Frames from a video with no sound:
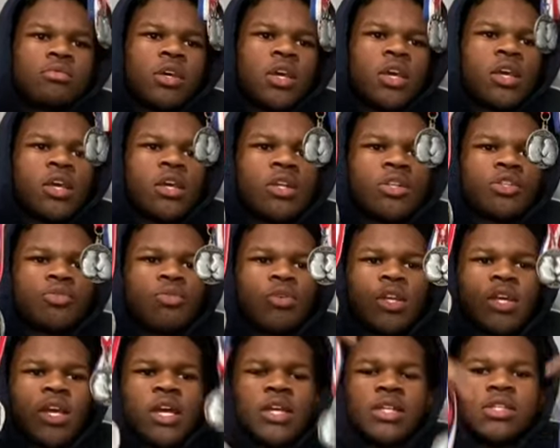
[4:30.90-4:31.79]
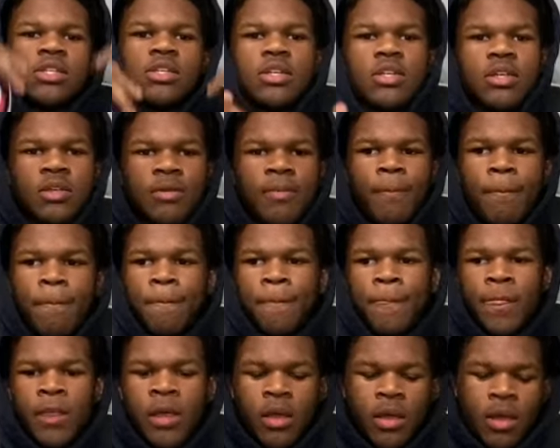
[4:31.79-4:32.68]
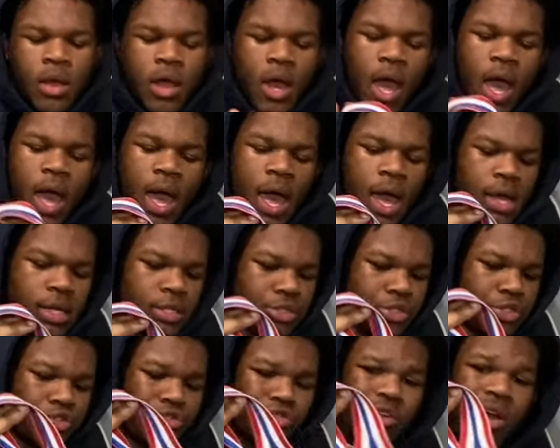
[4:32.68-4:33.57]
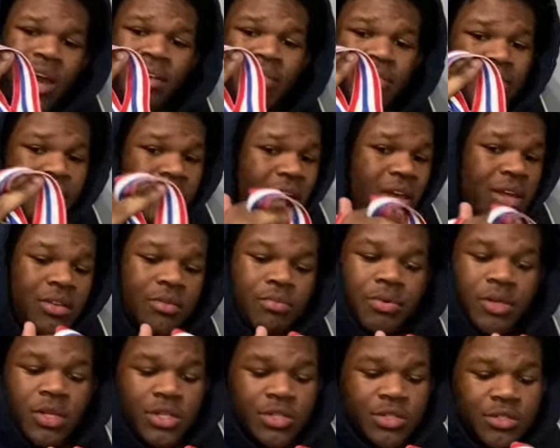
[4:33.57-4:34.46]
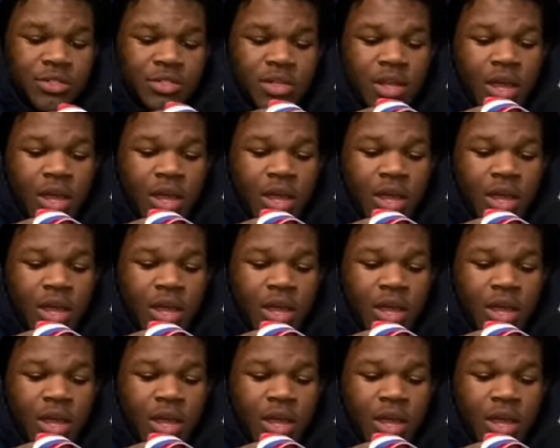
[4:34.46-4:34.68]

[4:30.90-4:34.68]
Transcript: and 2018. I try to find the pictures.